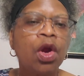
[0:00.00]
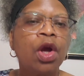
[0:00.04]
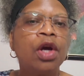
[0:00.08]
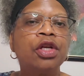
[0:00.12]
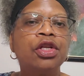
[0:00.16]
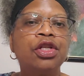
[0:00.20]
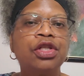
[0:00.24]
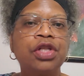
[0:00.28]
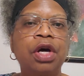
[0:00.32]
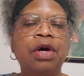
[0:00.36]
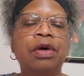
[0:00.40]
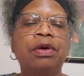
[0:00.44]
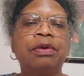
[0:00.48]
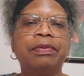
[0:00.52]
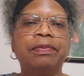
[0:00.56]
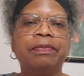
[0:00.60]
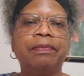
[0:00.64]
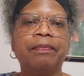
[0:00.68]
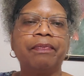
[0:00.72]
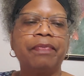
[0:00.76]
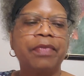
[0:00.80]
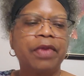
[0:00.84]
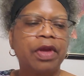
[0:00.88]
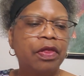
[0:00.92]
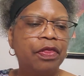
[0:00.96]
So,
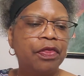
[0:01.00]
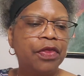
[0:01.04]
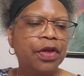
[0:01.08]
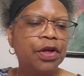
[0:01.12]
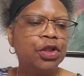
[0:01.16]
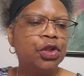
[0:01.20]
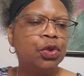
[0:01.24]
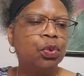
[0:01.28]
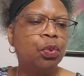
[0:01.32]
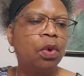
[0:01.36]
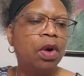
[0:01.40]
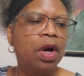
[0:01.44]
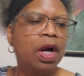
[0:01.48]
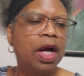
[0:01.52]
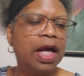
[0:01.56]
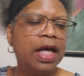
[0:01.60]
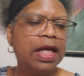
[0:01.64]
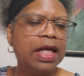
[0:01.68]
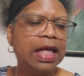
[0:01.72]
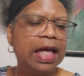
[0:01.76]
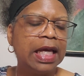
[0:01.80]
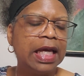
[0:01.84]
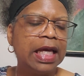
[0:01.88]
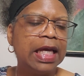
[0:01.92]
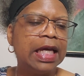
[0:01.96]
this
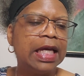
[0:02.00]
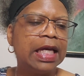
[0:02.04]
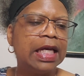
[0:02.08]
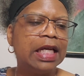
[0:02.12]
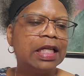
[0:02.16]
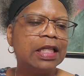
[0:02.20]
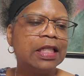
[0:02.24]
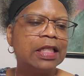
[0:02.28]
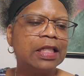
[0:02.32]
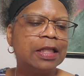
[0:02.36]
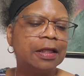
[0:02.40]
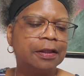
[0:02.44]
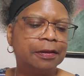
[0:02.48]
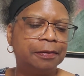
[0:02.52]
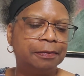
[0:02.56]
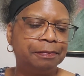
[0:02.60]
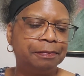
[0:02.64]
wine is